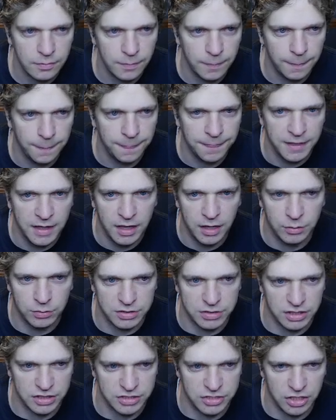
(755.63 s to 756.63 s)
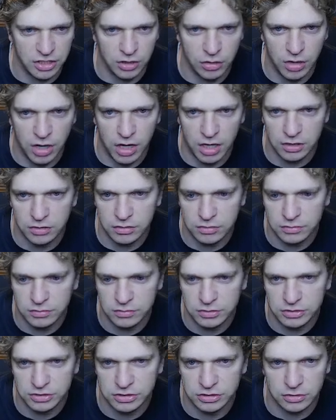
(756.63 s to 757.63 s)
We'll take a Jungle Hollow,
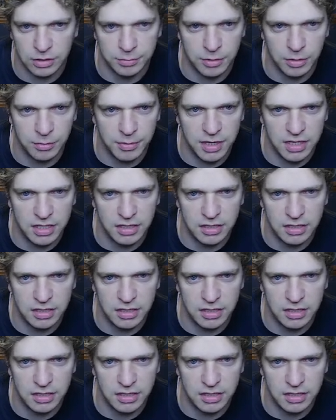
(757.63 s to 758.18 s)
sure up our mana.